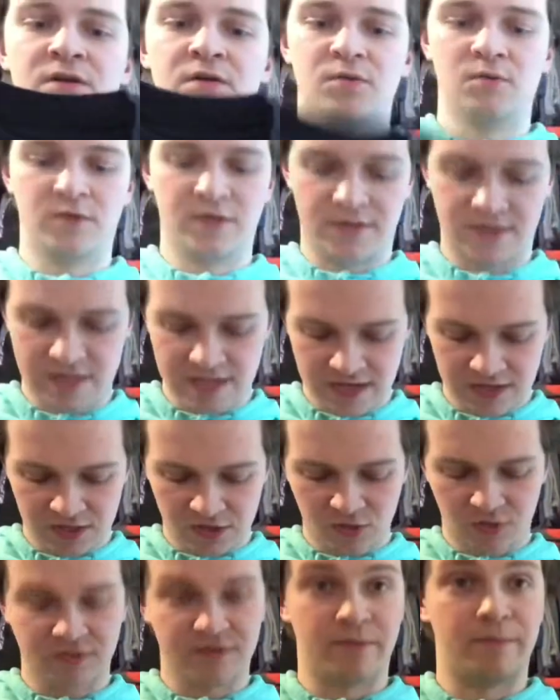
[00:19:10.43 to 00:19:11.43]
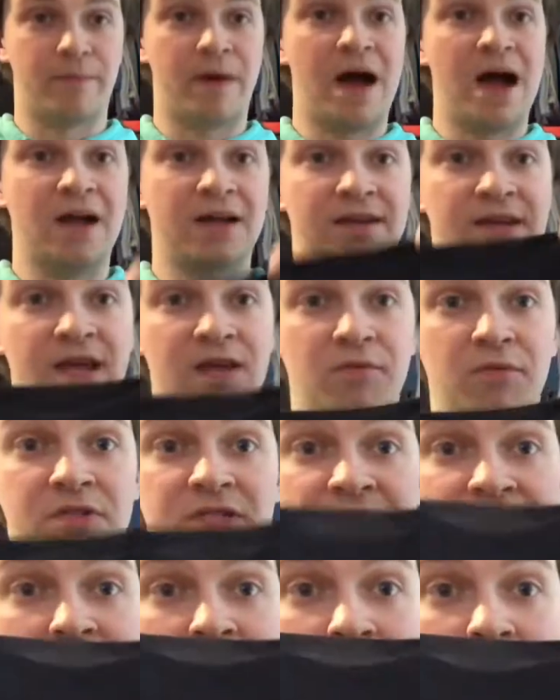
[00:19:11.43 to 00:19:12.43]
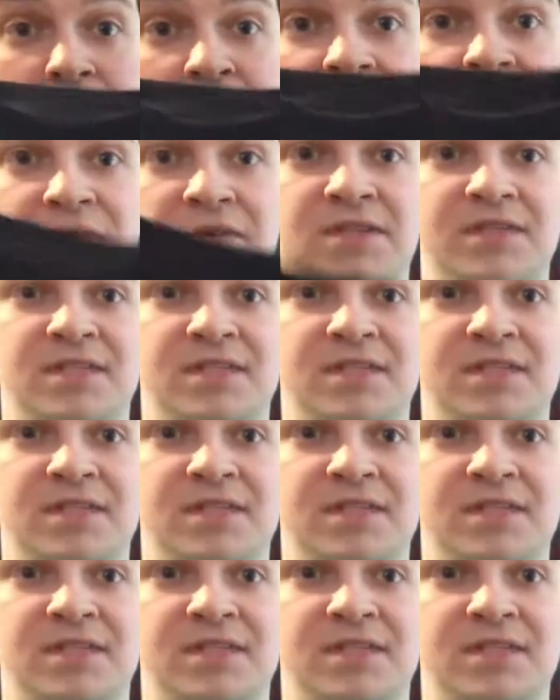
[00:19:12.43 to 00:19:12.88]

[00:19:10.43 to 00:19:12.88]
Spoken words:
with the sort of the mock neck, which I love because it's